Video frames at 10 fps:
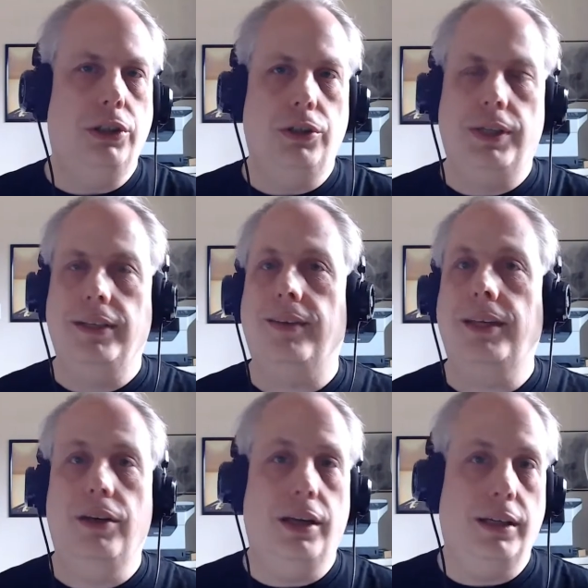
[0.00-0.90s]
could do things
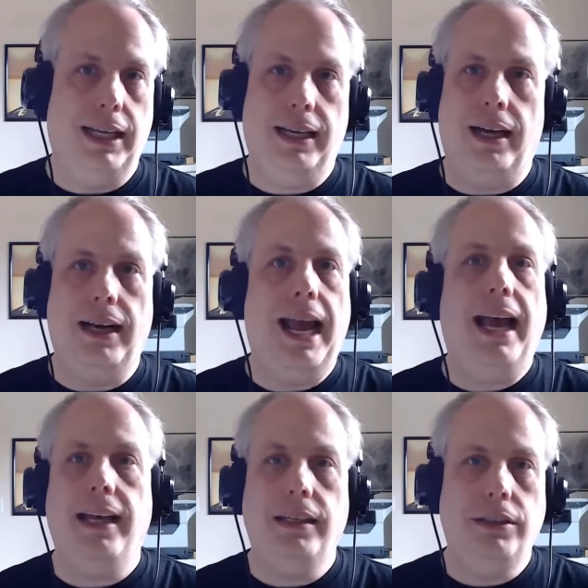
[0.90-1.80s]
like you can take on hacking